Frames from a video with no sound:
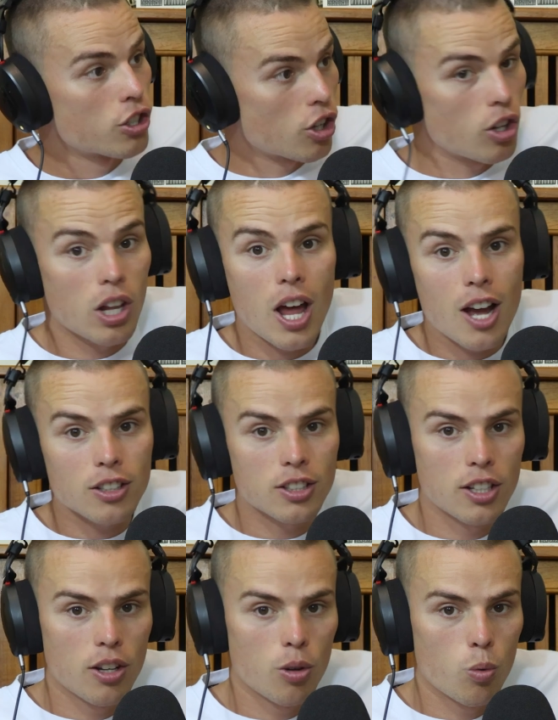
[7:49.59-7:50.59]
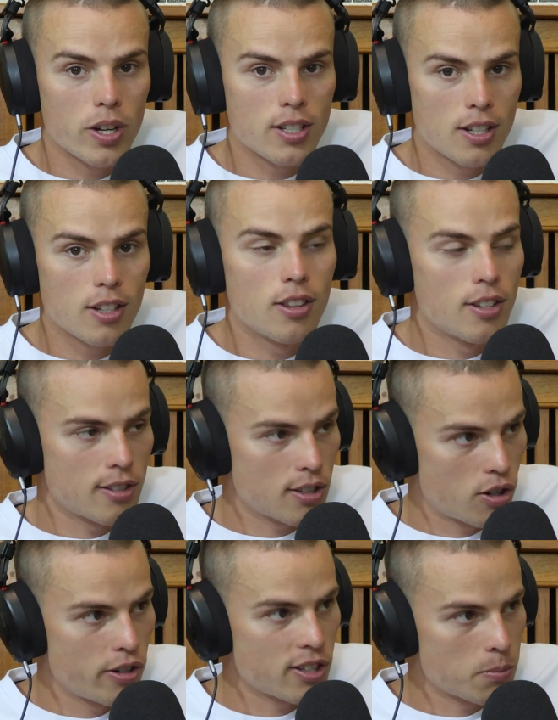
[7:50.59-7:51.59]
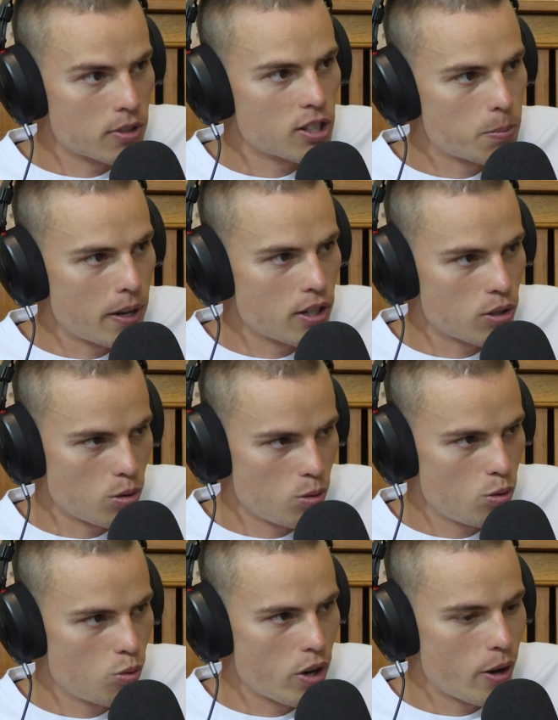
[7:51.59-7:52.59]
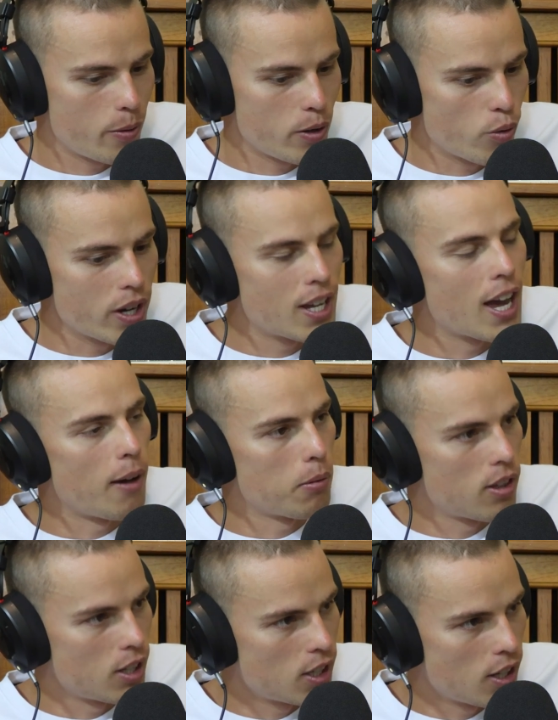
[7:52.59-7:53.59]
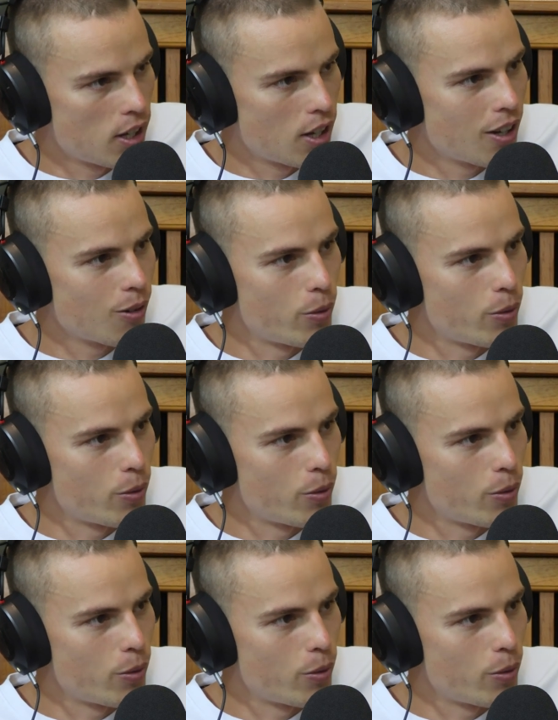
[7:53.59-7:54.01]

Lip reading: So last year we did this Christmas special where we recapped the year.